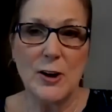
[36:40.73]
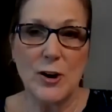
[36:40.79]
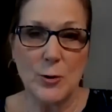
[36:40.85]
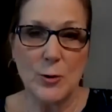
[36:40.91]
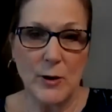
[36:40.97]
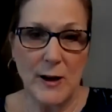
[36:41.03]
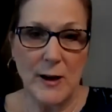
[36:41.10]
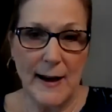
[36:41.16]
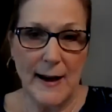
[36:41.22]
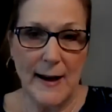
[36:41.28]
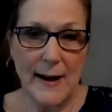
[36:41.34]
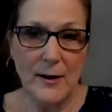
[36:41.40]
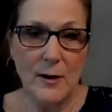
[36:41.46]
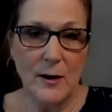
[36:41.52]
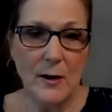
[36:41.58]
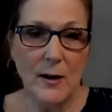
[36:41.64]
you
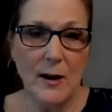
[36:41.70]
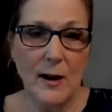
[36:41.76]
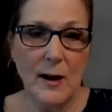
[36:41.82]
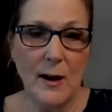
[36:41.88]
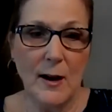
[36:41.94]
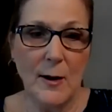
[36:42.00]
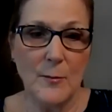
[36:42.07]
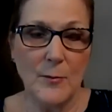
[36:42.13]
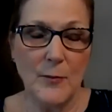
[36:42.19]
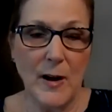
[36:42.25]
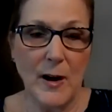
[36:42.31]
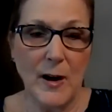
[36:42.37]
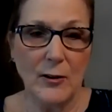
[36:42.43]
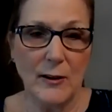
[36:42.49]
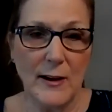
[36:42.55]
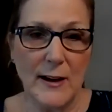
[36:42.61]
can. Um,
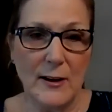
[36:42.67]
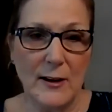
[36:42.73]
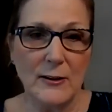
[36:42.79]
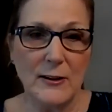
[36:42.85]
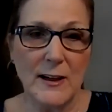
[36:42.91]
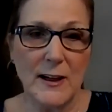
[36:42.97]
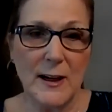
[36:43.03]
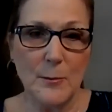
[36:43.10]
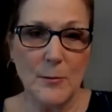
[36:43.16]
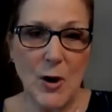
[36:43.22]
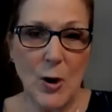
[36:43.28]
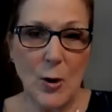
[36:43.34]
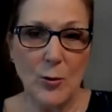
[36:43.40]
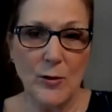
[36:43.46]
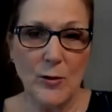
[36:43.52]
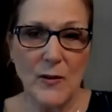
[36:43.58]
our legal team
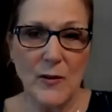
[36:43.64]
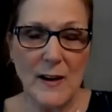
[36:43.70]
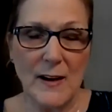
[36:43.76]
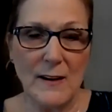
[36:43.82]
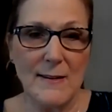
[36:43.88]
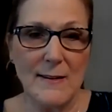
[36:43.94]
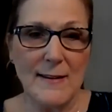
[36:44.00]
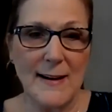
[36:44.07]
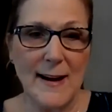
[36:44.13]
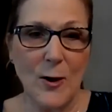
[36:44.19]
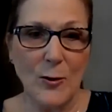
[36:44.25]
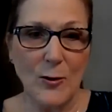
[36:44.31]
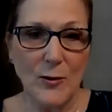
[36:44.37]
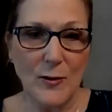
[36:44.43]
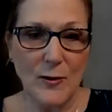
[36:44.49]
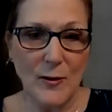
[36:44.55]
knows the ins and
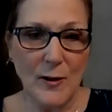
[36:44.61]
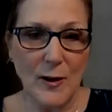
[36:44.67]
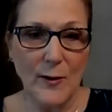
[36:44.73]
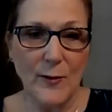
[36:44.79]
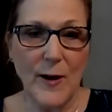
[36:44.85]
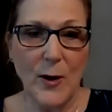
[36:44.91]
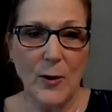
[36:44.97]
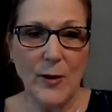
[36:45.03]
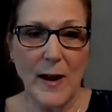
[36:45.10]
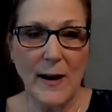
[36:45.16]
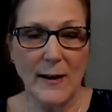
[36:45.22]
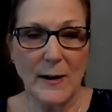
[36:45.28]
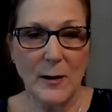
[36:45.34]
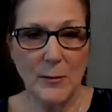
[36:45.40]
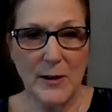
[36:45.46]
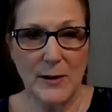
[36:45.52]
outs of how mm that
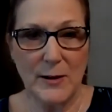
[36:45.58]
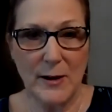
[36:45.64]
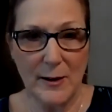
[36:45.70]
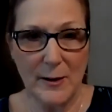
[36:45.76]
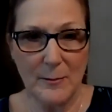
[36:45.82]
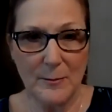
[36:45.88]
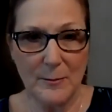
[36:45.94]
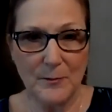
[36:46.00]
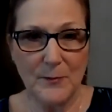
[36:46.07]
can be done.